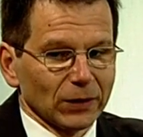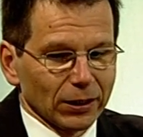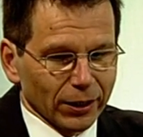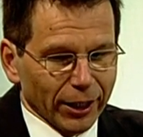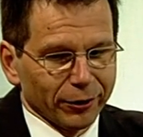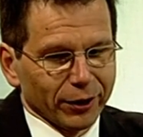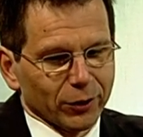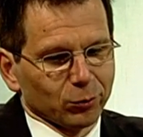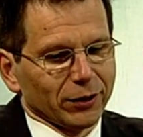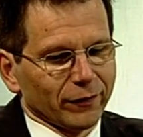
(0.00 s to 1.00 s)
An area
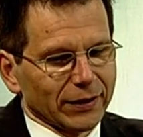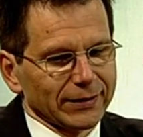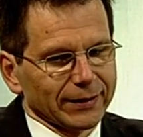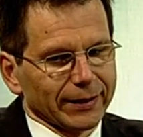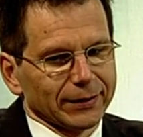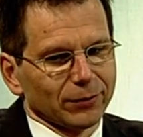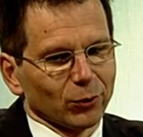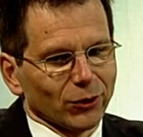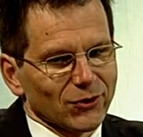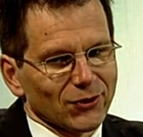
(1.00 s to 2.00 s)
that we investigated
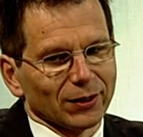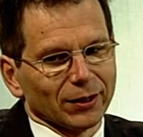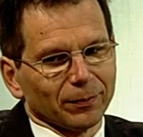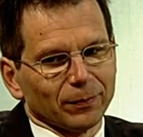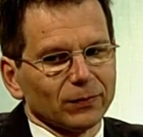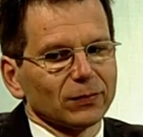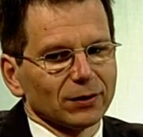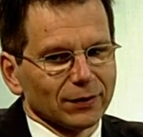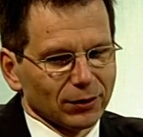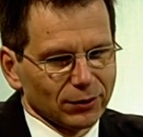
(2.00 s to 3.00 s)
was
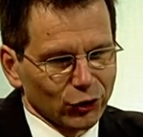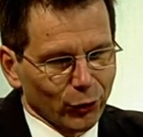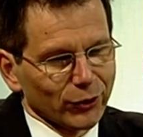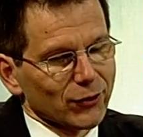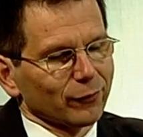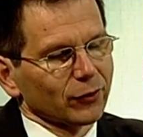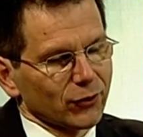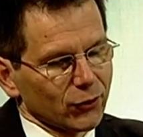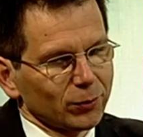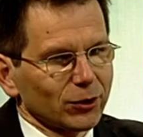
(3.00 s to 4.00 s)
the choice of
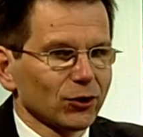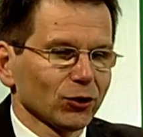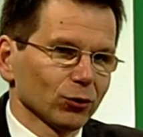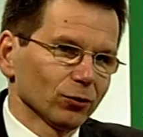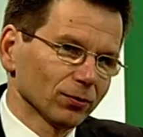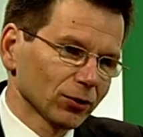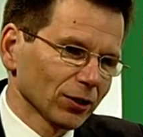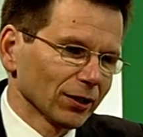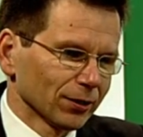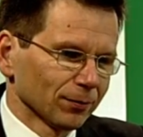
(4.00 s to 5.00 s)
consumers
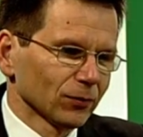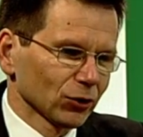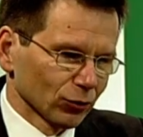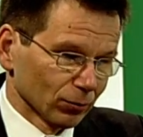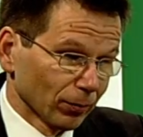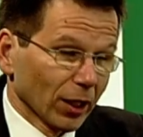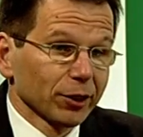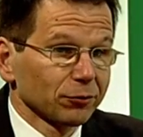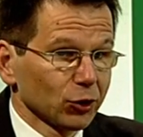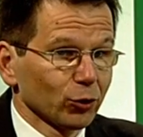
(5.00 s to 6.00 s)
to
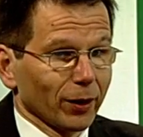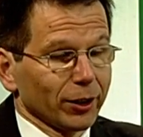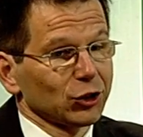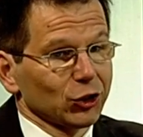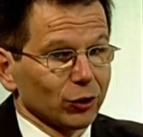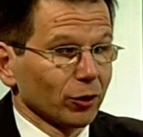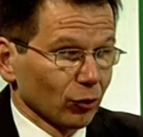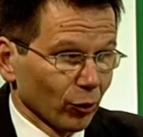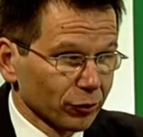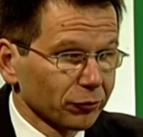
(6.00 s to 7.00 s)
buy renewable energy
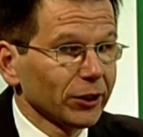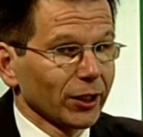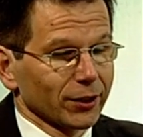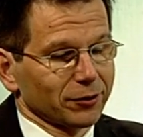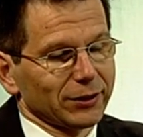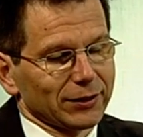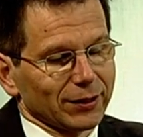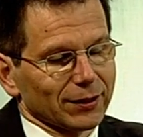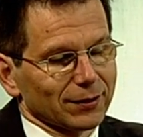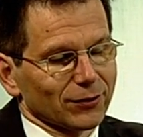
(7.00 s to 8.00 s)
or green
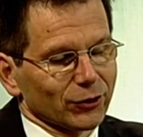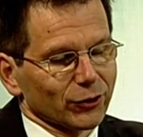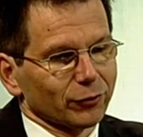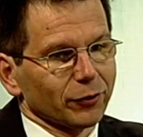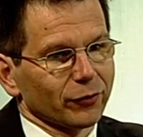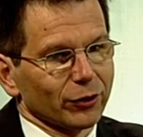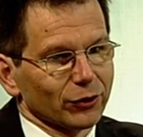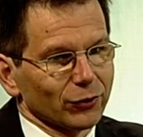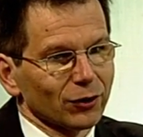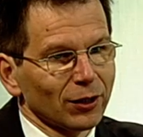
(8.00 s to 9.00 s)
electricity, as it's also referred
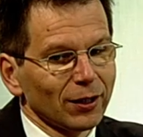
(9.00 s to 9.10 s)
to.